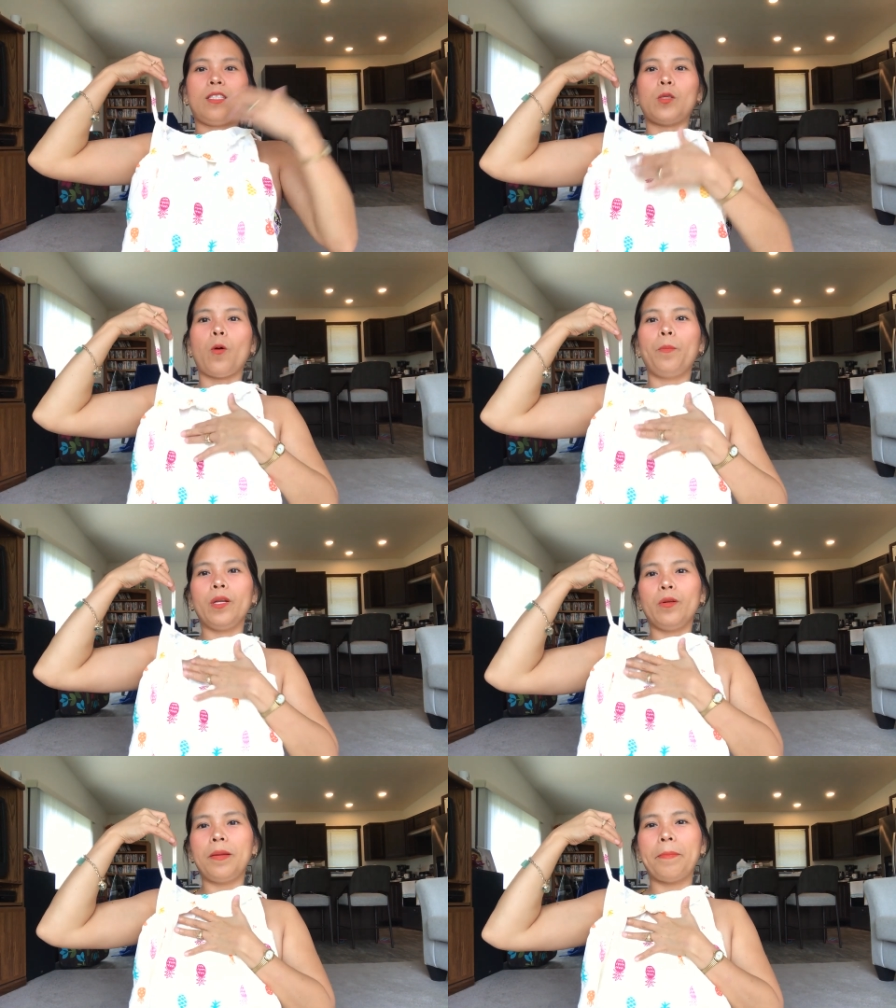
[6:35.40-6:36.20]
it's
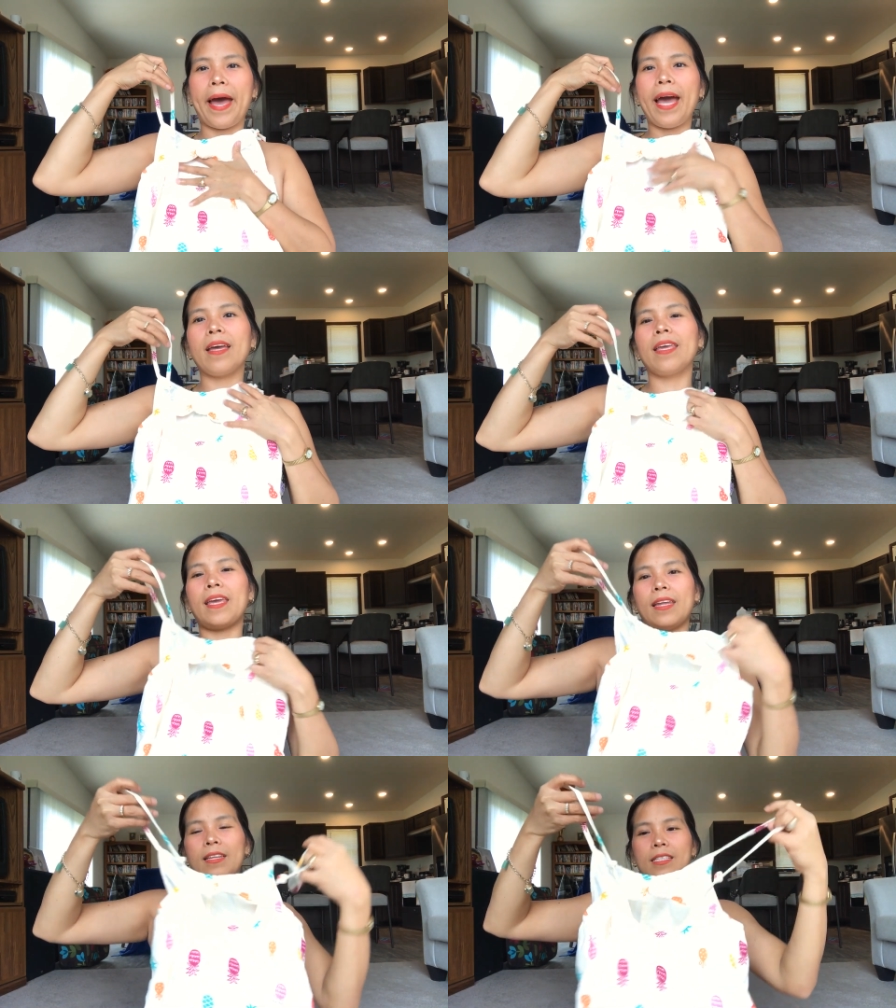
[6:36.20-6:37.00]
open in the back,
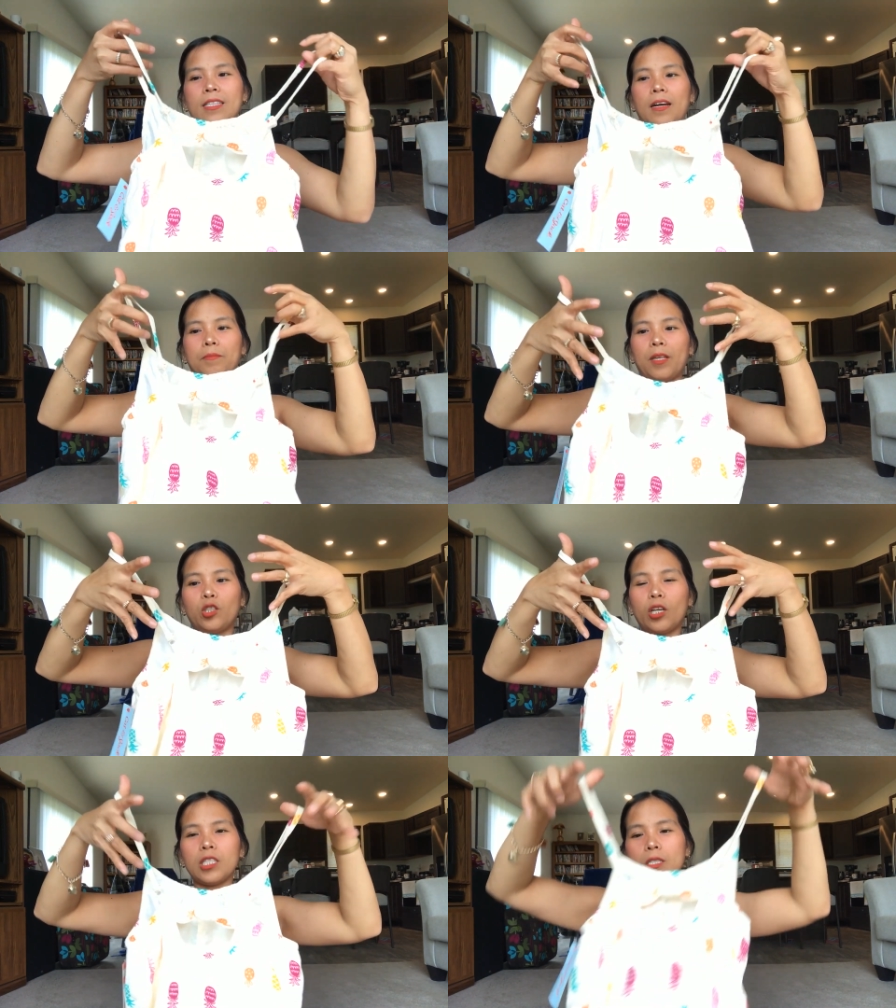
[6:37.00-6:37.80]
and it's um
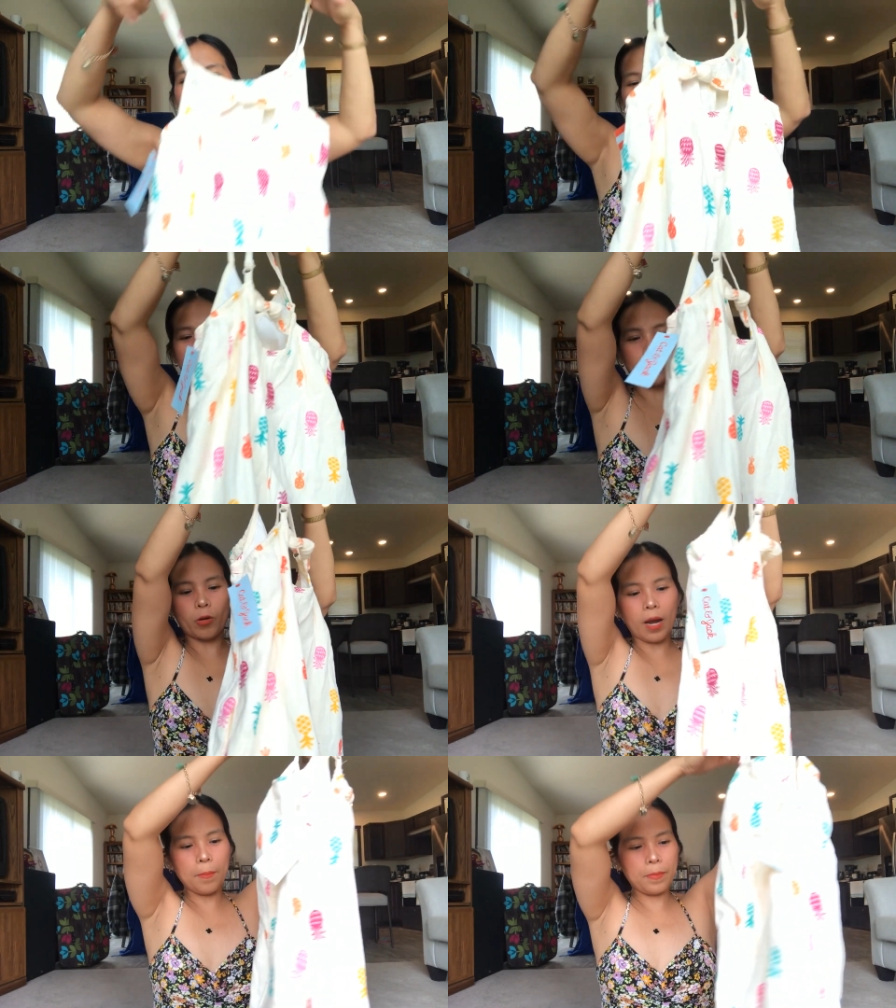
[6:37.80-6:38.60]
adjustable
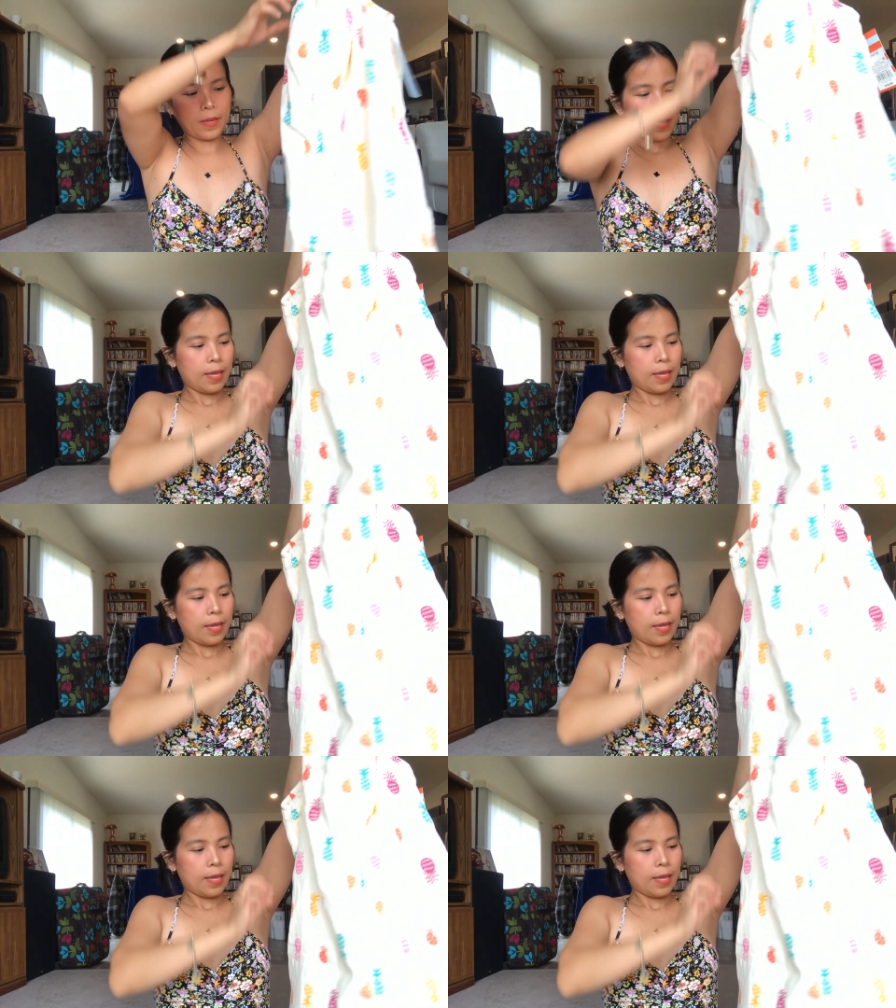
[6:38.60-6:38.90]
strap,